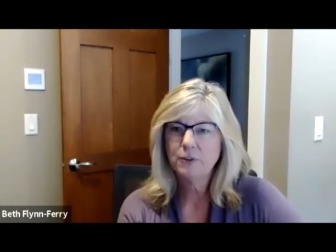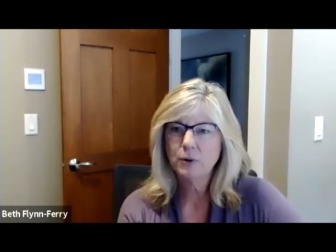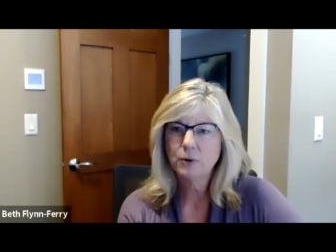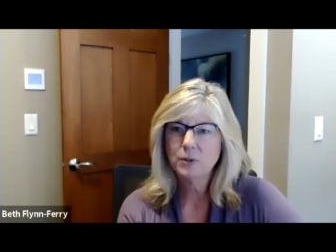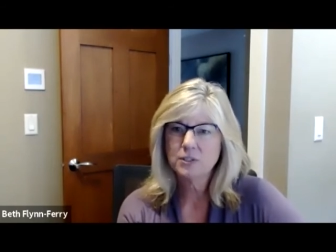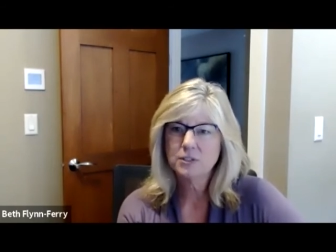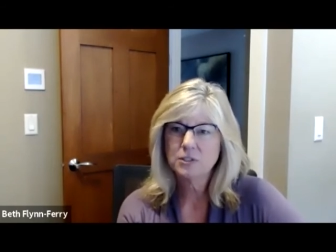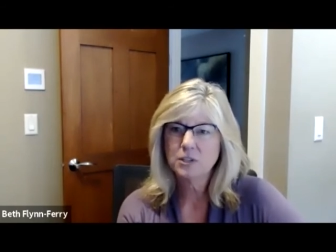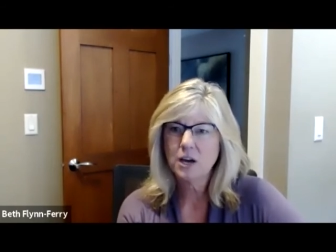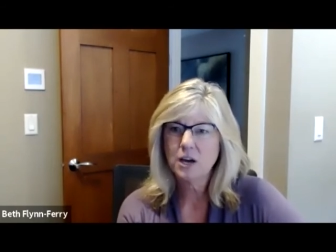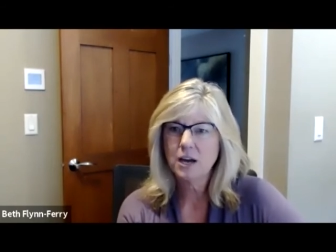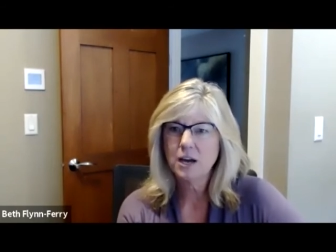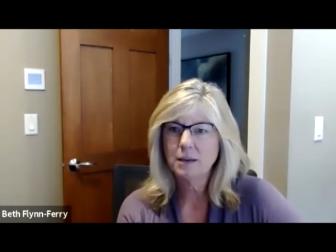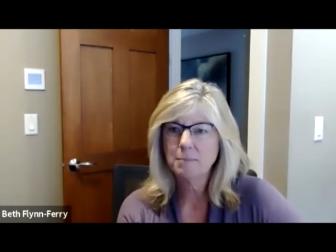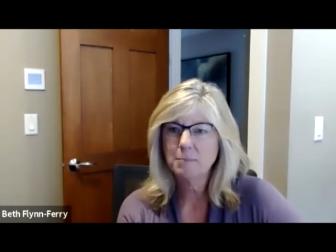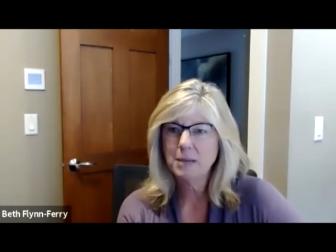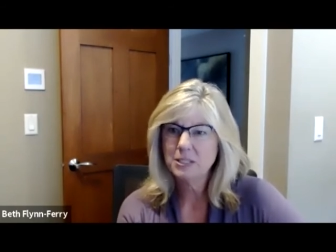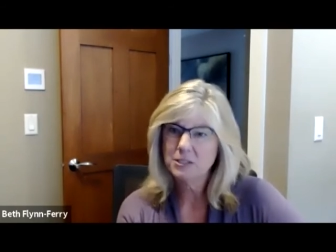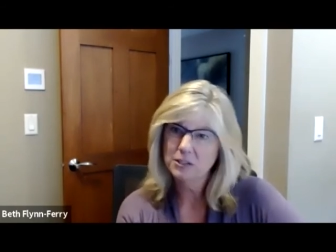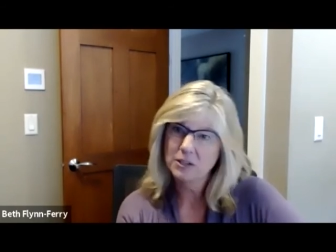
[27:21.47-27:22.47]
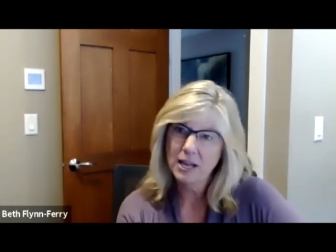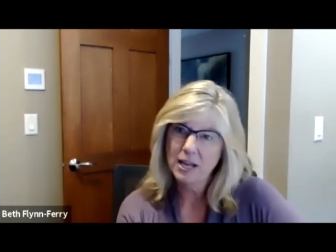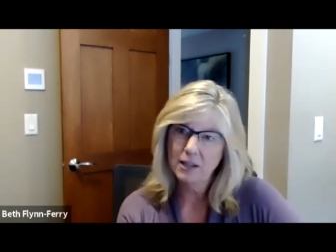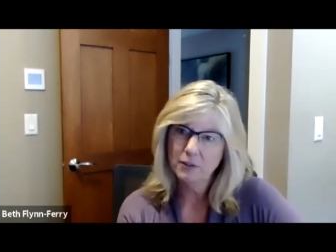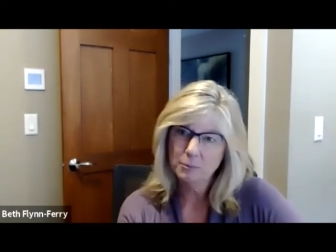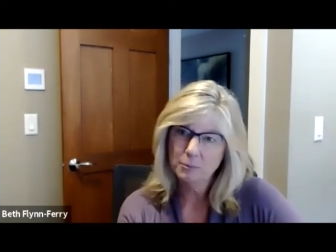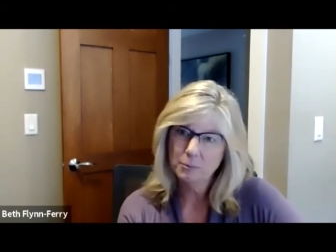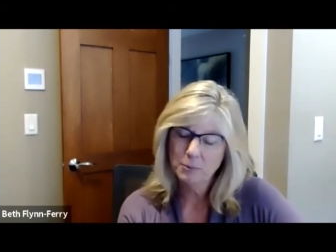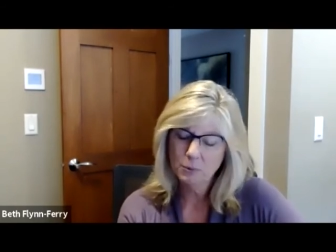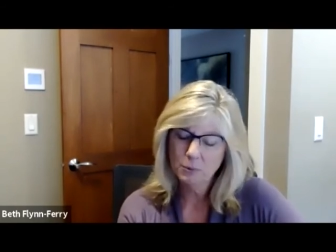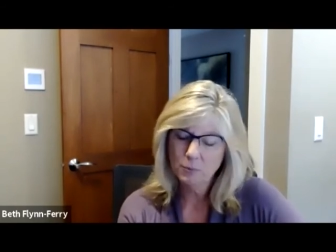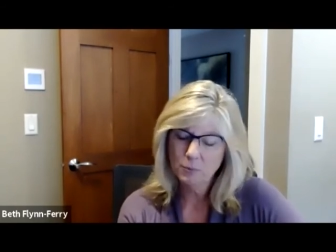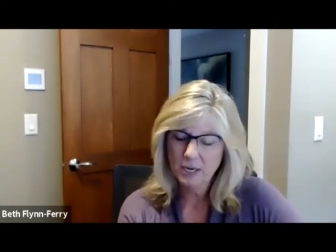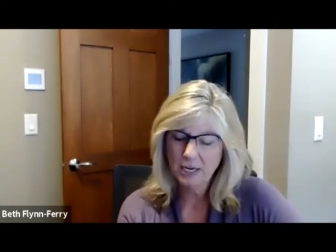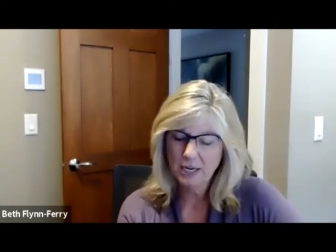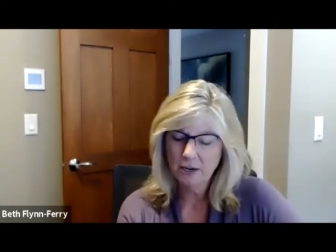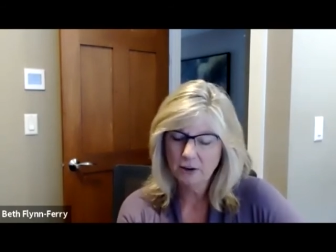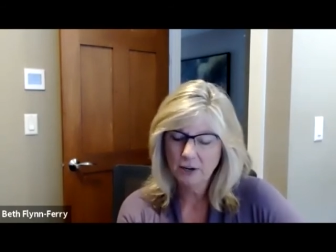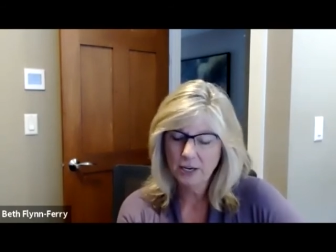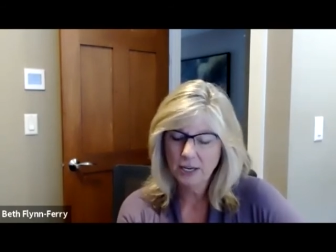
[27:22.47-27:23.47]
focused on mental health would be one
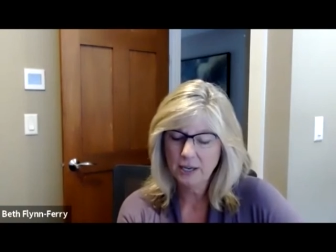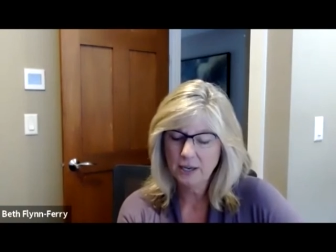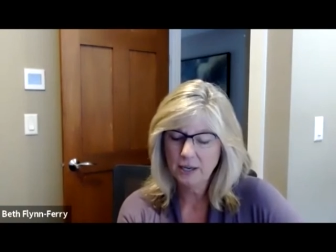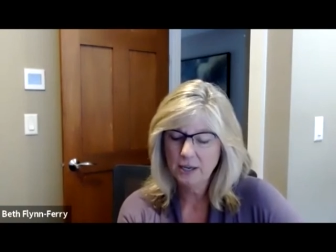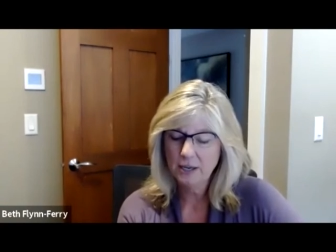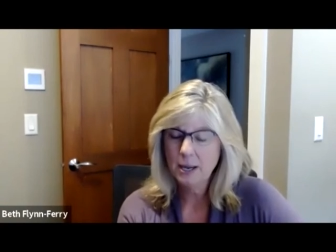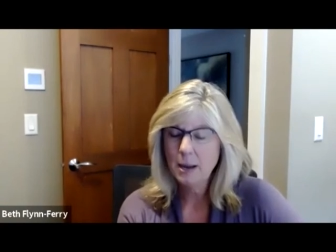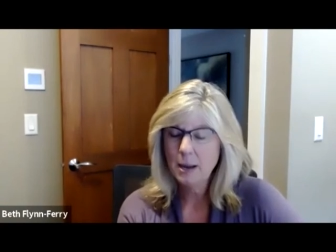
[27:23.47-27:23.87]
area,